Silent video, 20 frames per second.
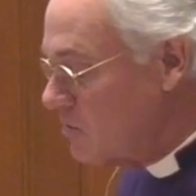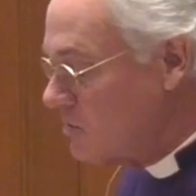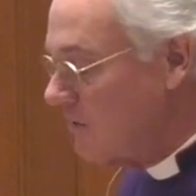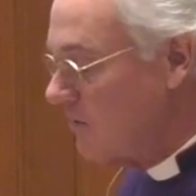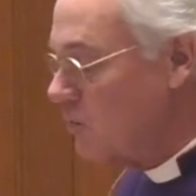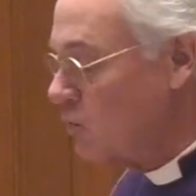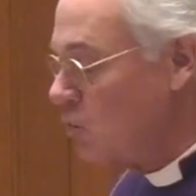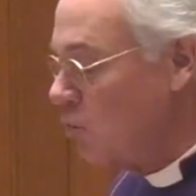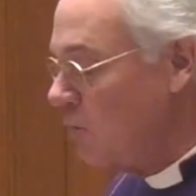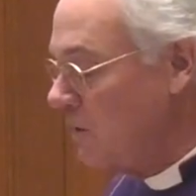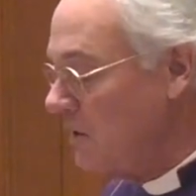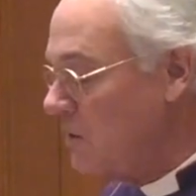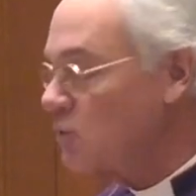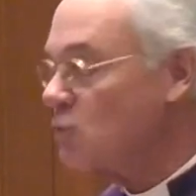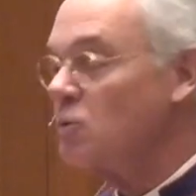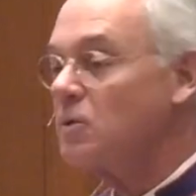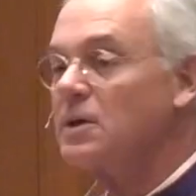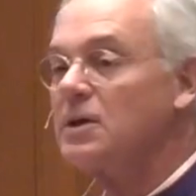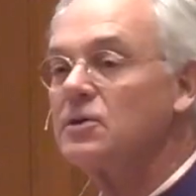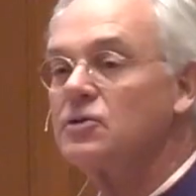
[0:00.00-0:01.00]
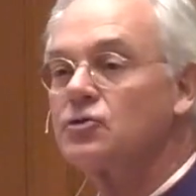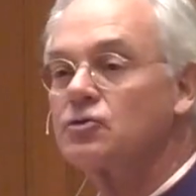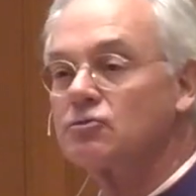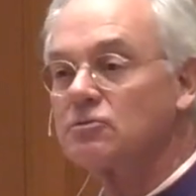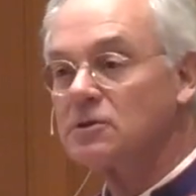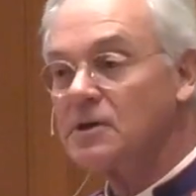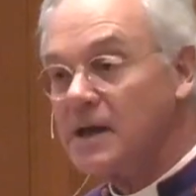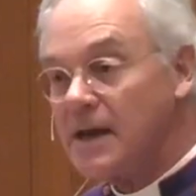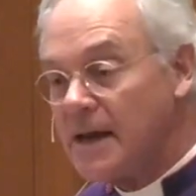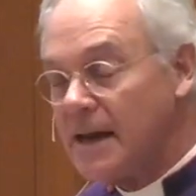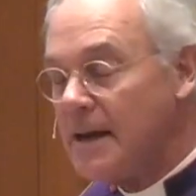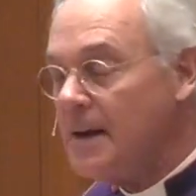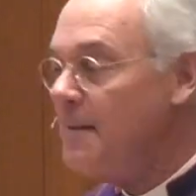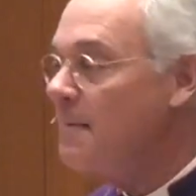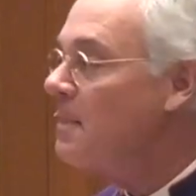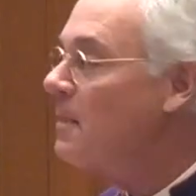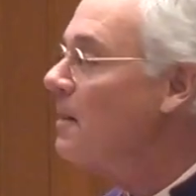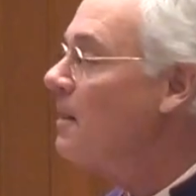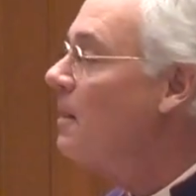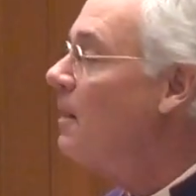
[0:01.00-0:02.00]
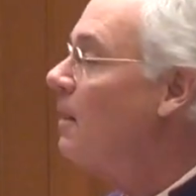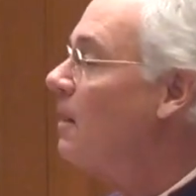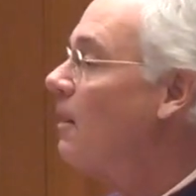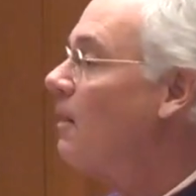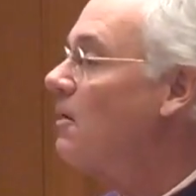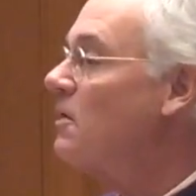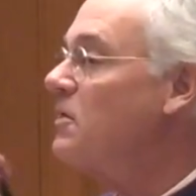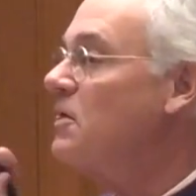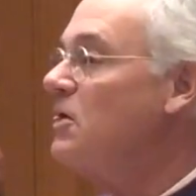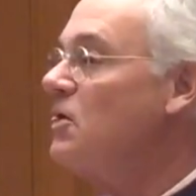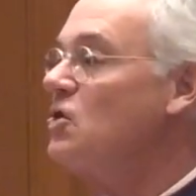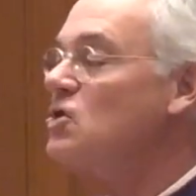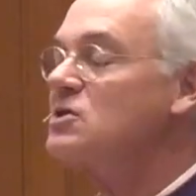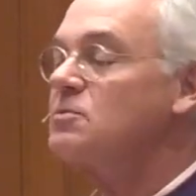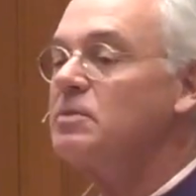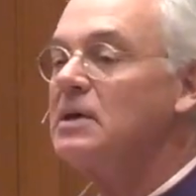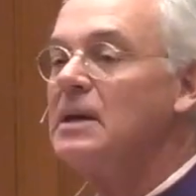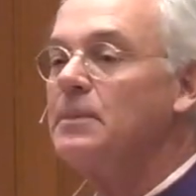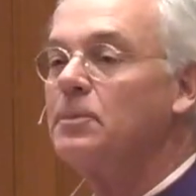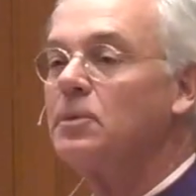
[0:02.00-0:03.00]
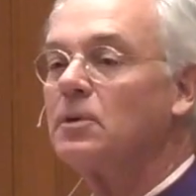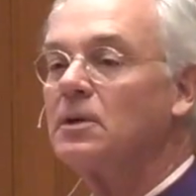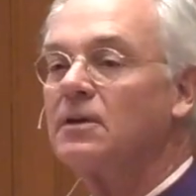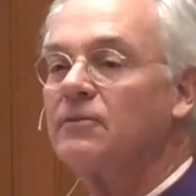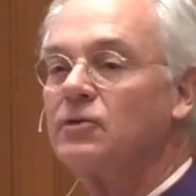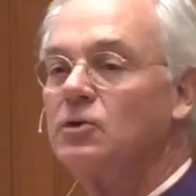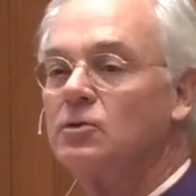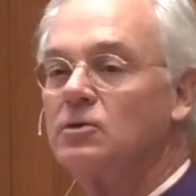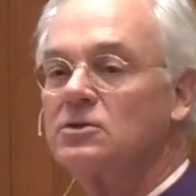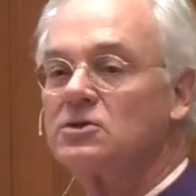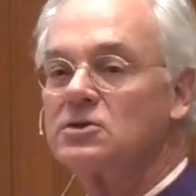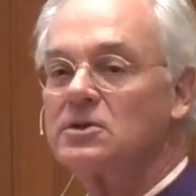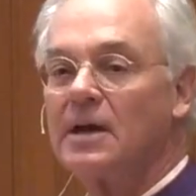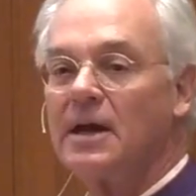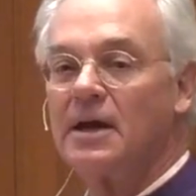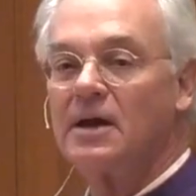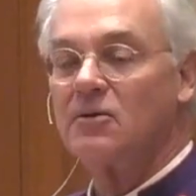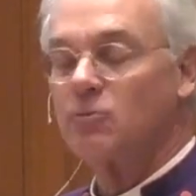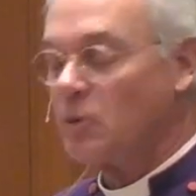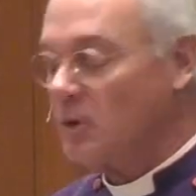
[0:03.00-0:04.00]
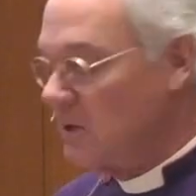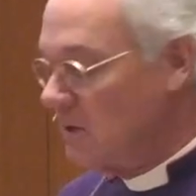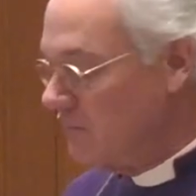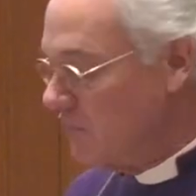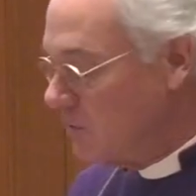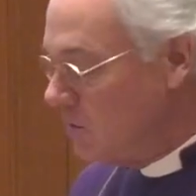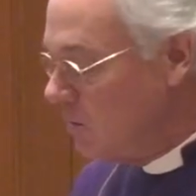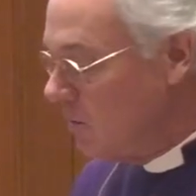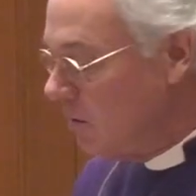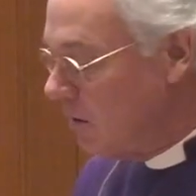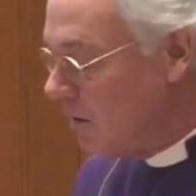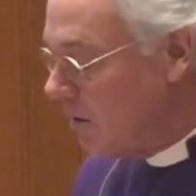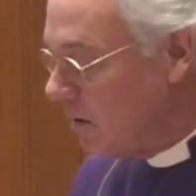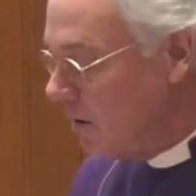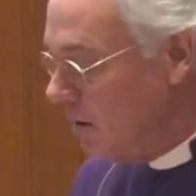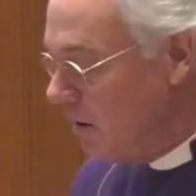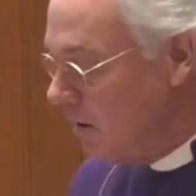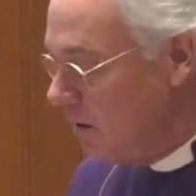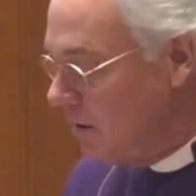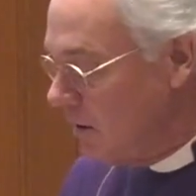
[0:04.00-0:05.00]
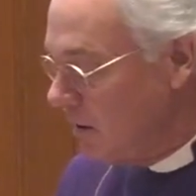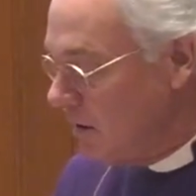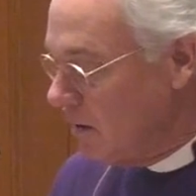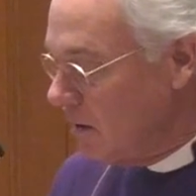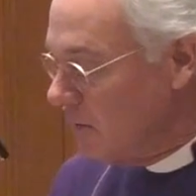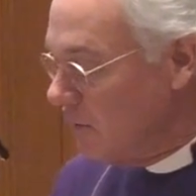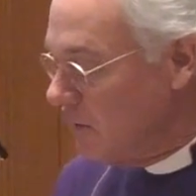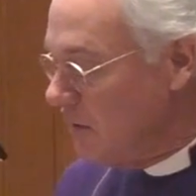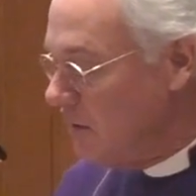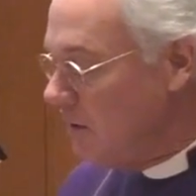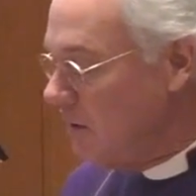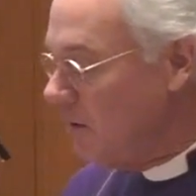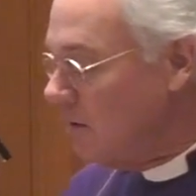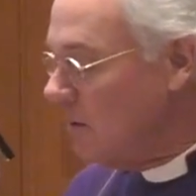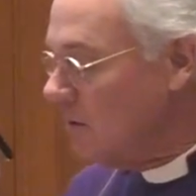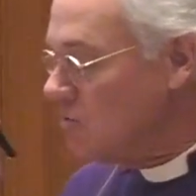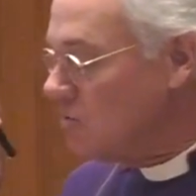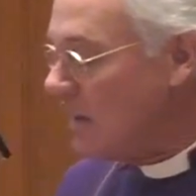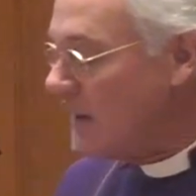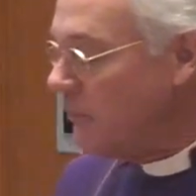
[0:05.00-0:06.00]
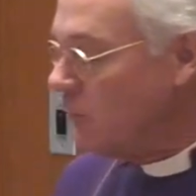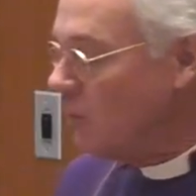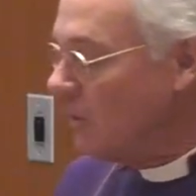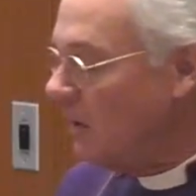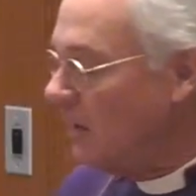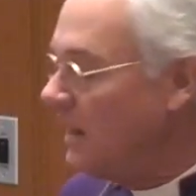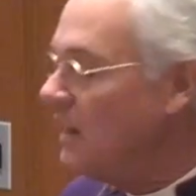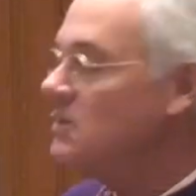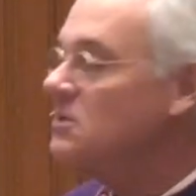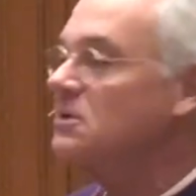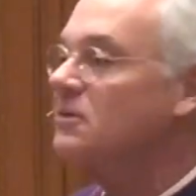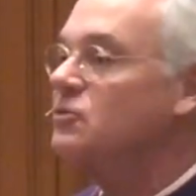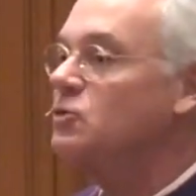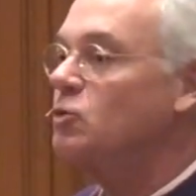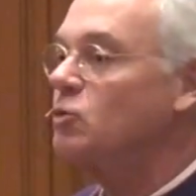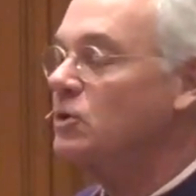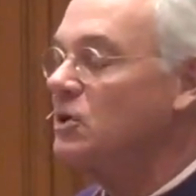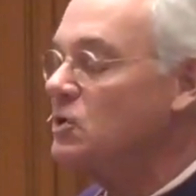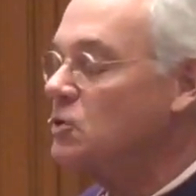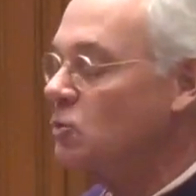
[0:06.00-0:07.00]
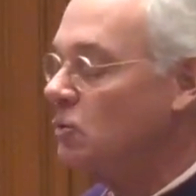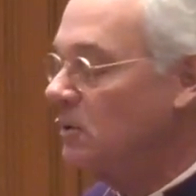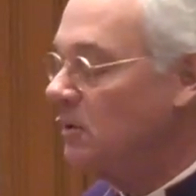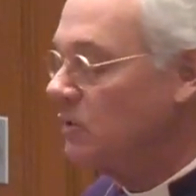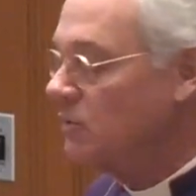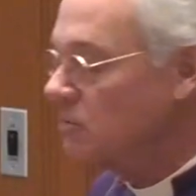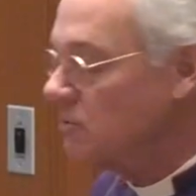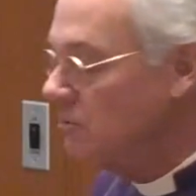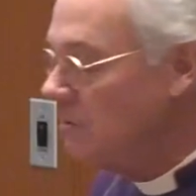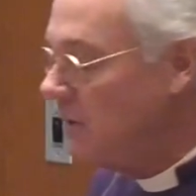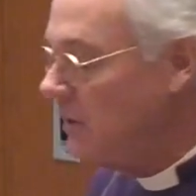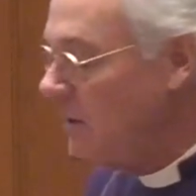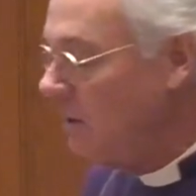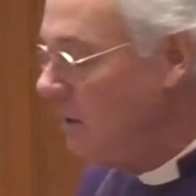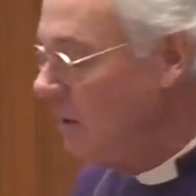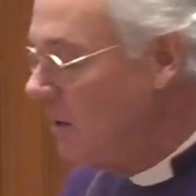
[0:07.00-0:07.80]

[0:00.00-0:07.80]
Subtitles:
of 2023 are these people. If you would stand wherever you are, the chapter class of 2023